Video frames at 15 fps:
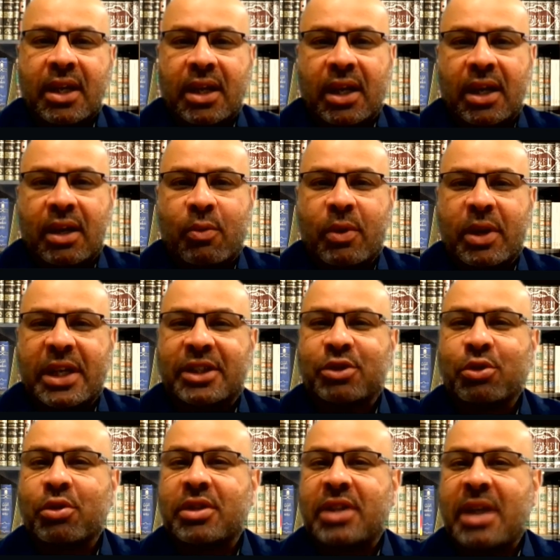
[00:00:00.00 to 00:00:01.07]
when it's so
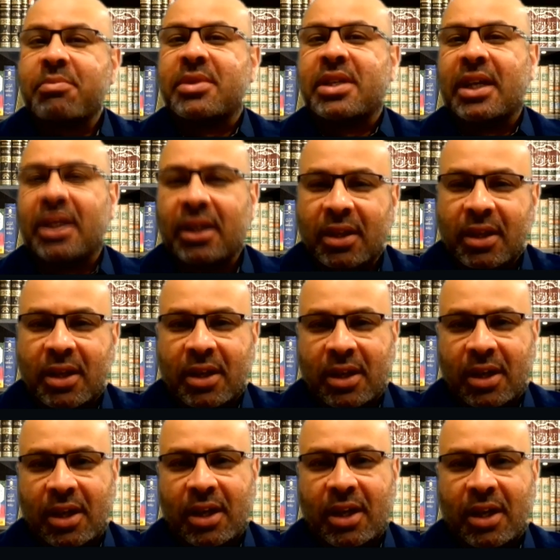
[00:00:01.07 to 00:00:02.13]
tempting
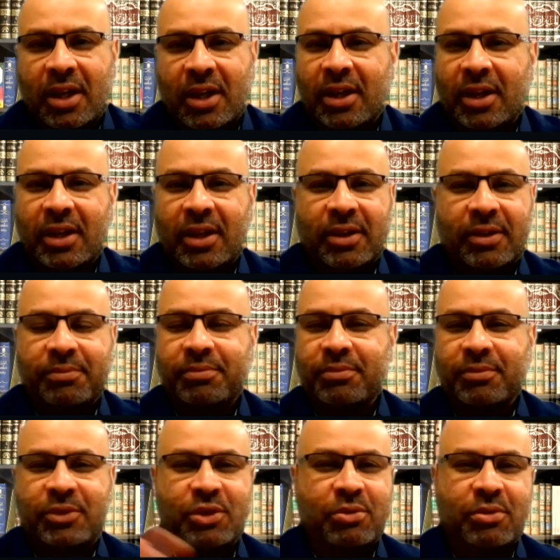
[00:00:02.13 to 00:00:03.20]
uh,
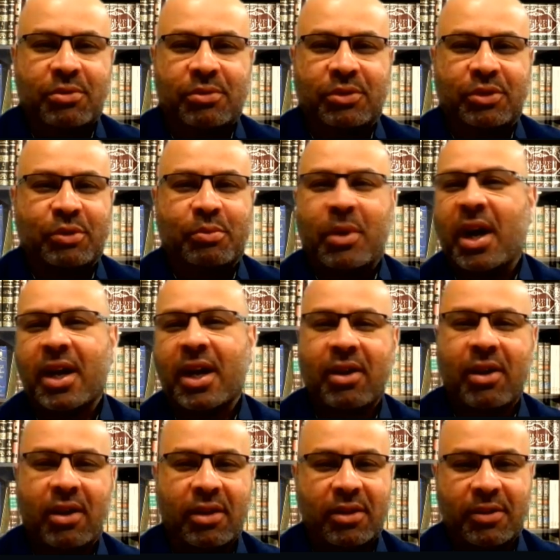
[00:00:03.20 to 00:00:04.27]
to to buy
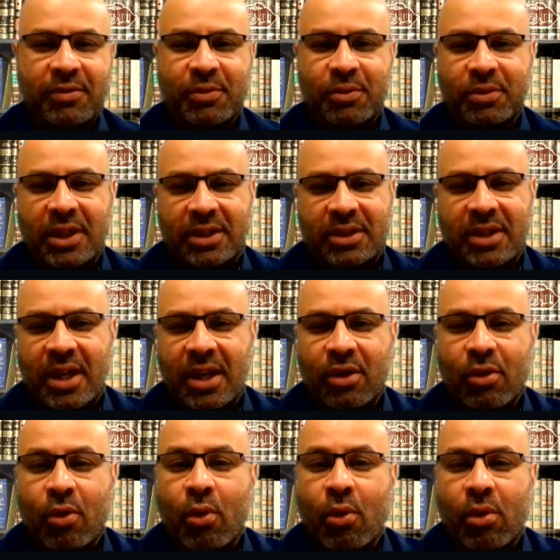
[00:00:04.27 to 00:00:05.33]
all of the food that's there,
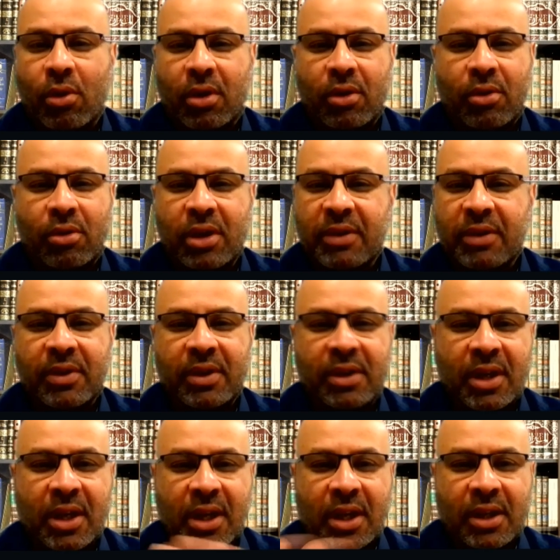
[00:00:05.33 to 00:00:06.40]
or or even
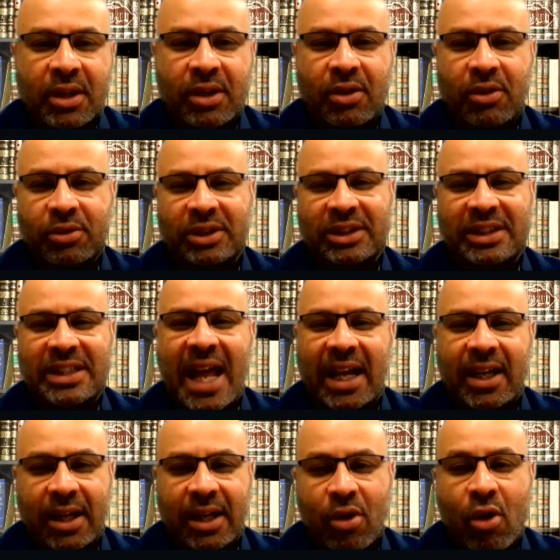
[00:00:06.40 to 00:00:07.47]
you know snack
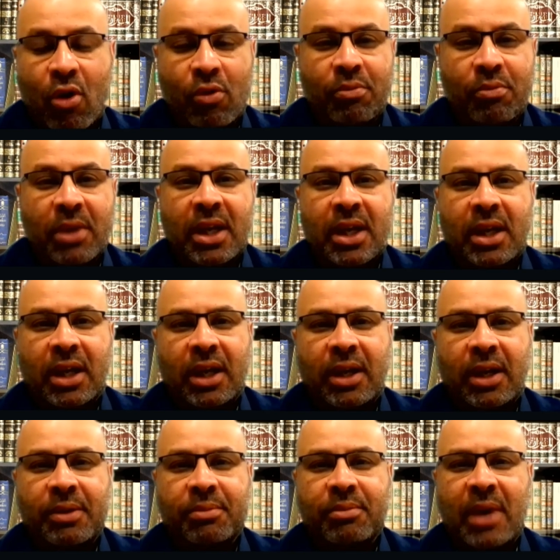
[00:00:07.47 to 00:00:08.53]
at home
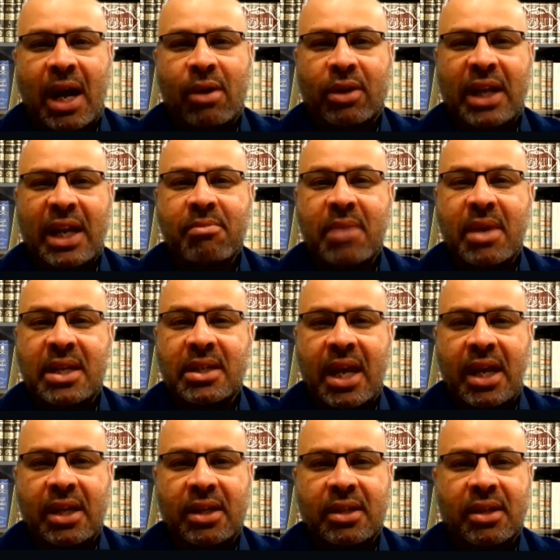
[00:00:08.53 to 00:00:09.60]
um, how can I
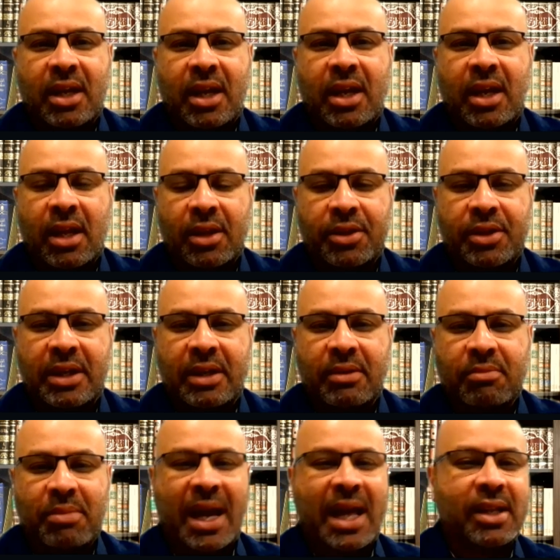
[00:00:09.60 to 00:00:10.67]
maintain a healthy,
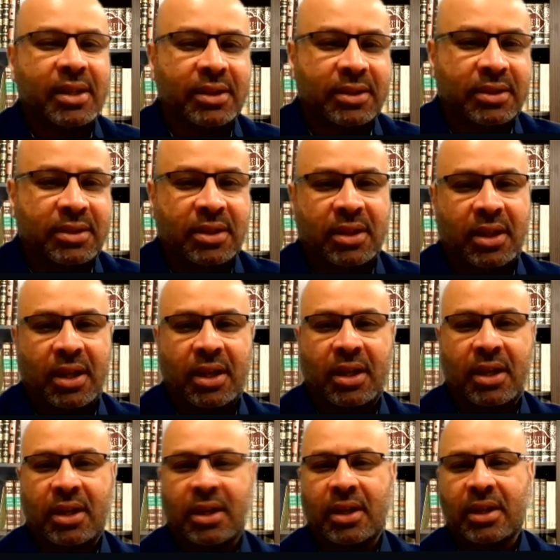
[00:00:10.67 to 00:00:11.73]
balanced
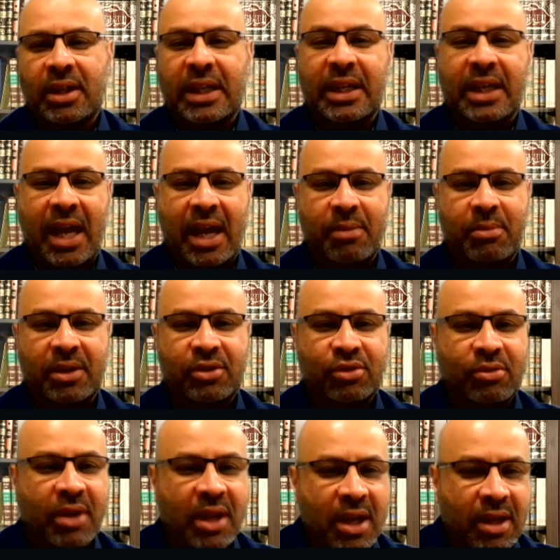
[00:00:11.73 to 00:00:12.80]
uh, eating habit? So
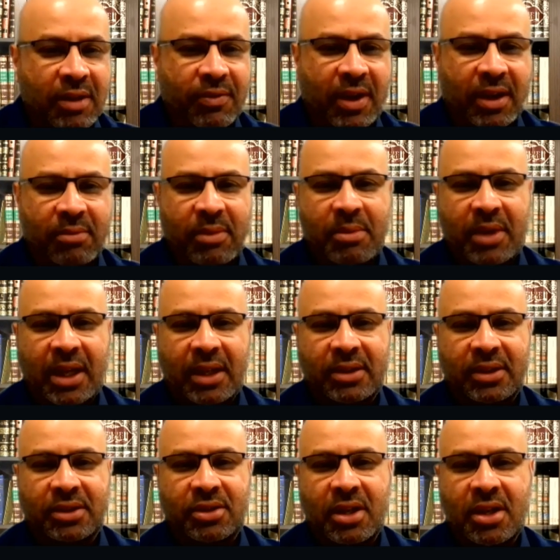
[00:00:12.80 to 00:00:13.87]
if I can maybe get
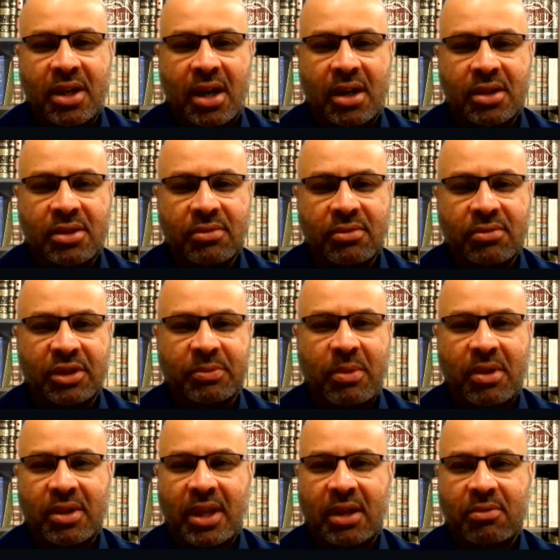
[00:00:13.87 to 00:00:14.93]
Sister Anar to respond to
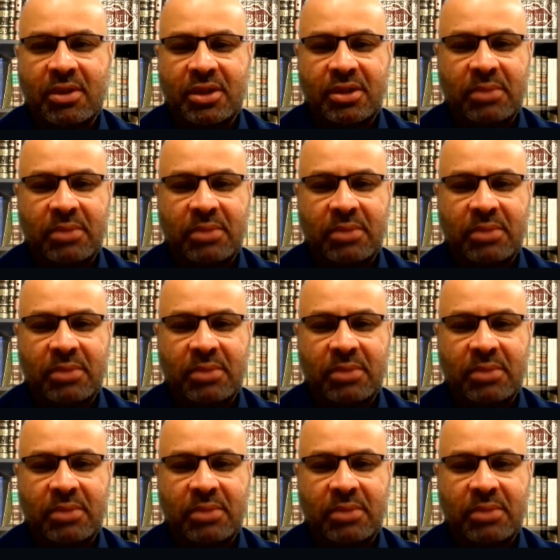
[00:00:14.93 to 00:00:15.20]
that question, please.